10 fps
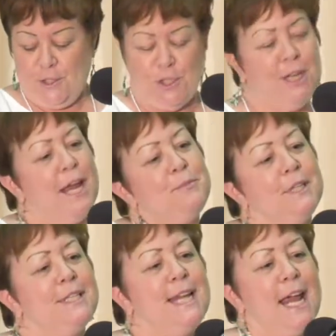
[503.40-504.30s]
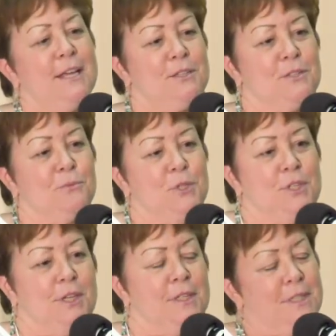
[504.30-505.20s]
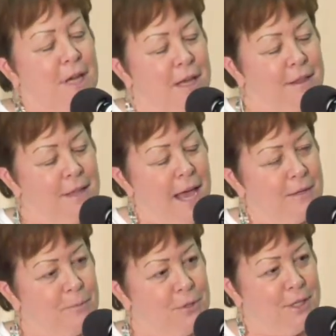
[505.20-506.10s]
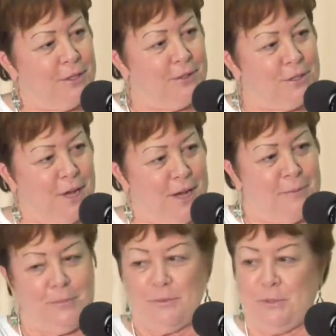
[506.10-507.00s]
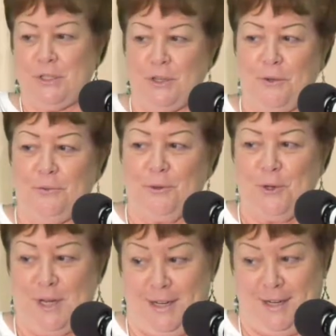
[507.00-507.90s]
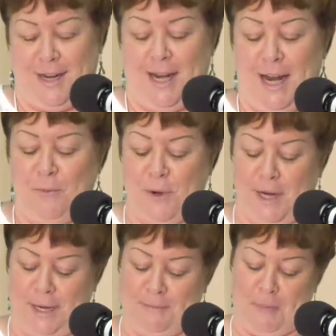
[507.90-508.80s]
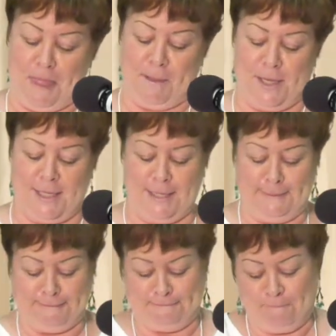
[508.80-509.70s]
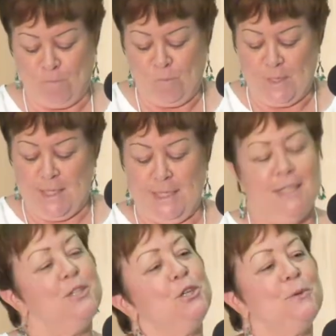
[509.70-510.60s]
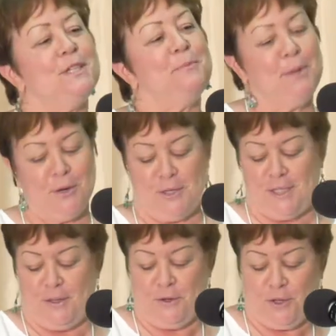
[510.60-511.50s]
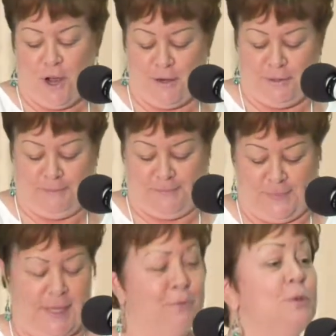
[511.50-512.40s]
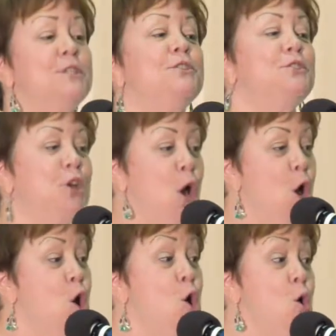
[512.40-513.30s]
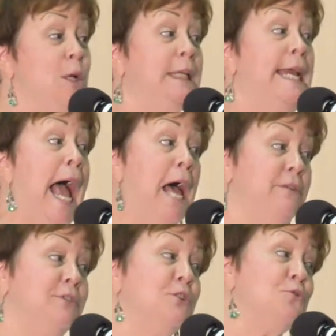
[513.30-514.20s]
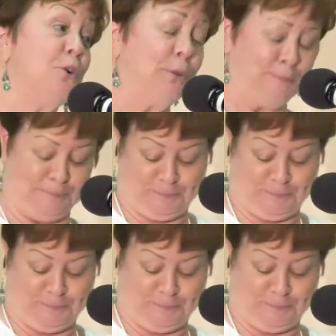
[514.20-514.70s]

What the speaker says: She came to the dance, which at that particular time was over in Gateway Plaza. She was embarrassing her daughter and was totally out of control.